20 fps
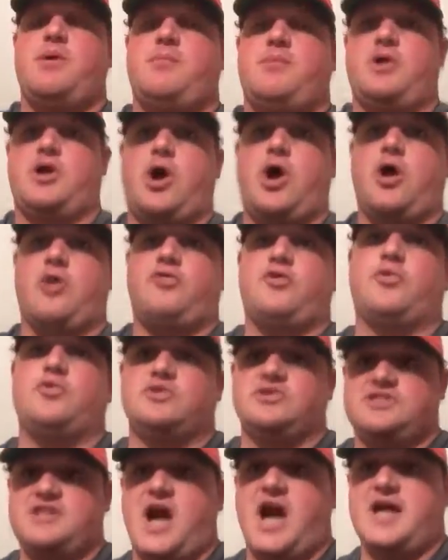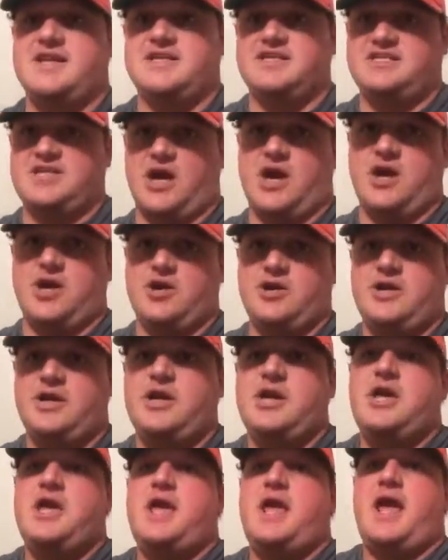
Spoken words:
But MacArthur was not deterred,